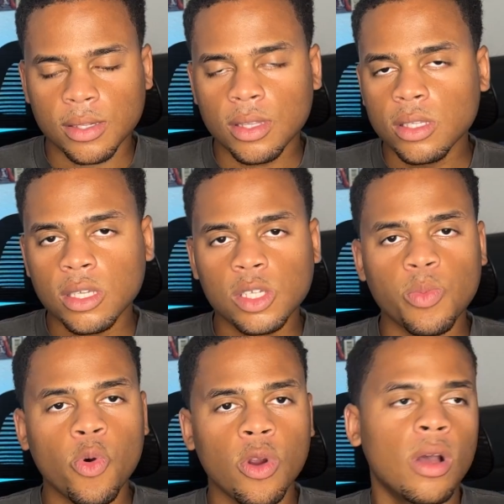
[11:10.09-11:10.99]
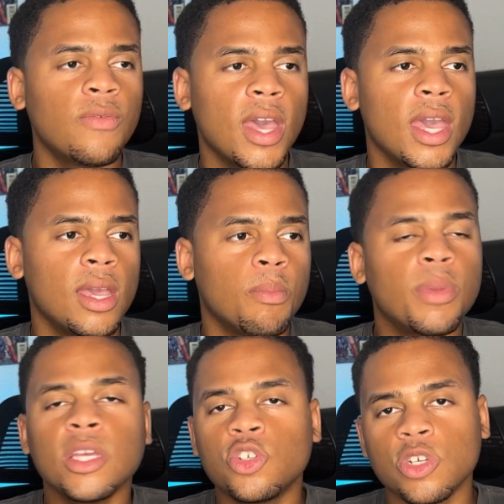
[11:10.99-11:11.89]
This is more of a
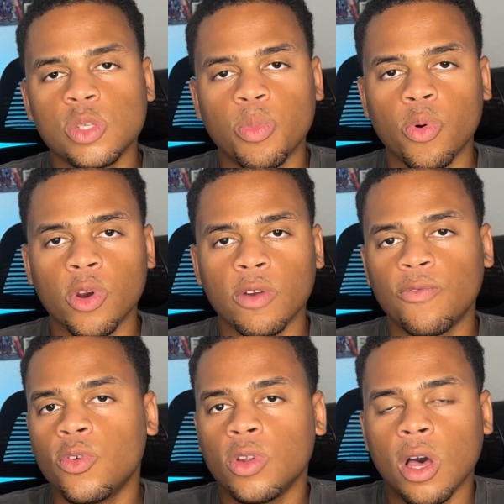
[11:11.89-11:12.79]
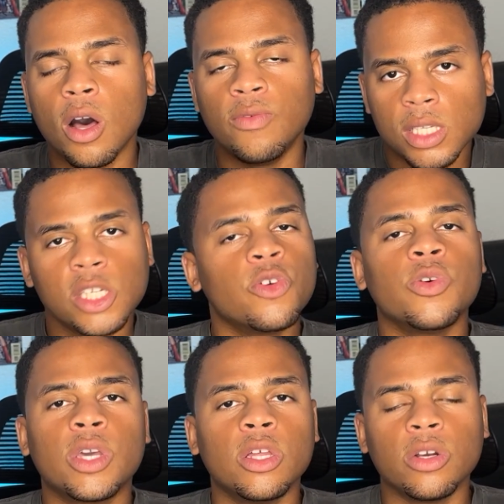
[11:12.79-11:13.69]
Pinterest board full of serial
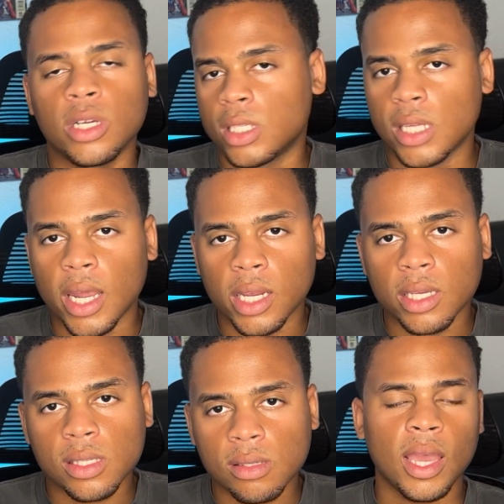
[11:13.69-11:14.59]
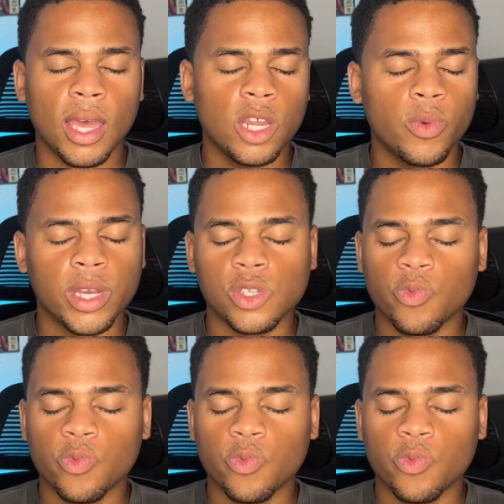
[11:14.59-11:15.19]
killer aesthetics. Anyways,